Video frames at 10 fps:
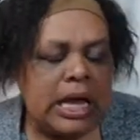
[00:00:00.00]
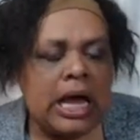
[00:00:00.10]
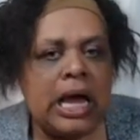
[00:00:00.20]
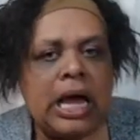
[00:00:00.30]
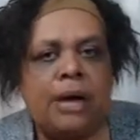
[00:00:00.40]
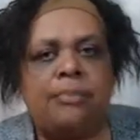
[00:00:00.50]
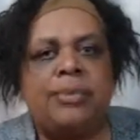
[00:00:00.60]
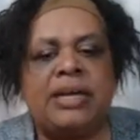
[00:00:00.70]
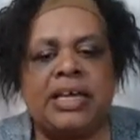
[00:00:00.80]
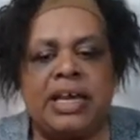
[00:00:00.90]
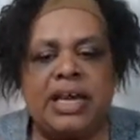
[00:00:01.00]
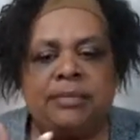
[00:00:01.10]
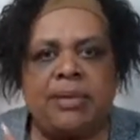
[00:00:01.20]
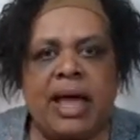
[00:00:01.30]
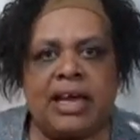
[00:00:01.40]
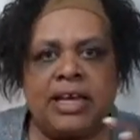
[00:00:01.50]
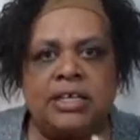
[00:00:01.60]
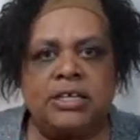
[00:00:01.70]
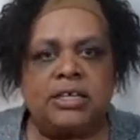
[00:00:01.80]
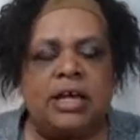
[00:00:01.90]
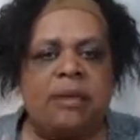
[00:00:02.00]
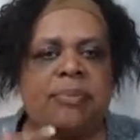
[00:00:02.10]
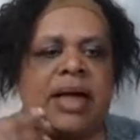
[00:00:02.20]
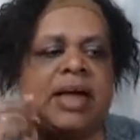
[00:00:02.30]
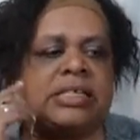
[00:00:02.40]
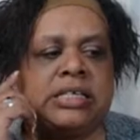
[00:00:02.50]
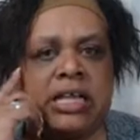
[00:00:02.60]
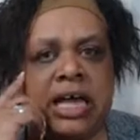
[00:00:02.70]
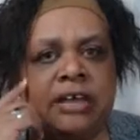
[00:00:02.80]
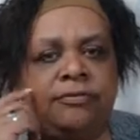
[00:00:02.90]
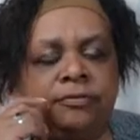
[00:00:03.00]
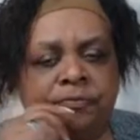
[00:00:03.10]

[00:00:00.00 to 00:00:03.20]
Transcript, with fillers: Um, but get back into that past life.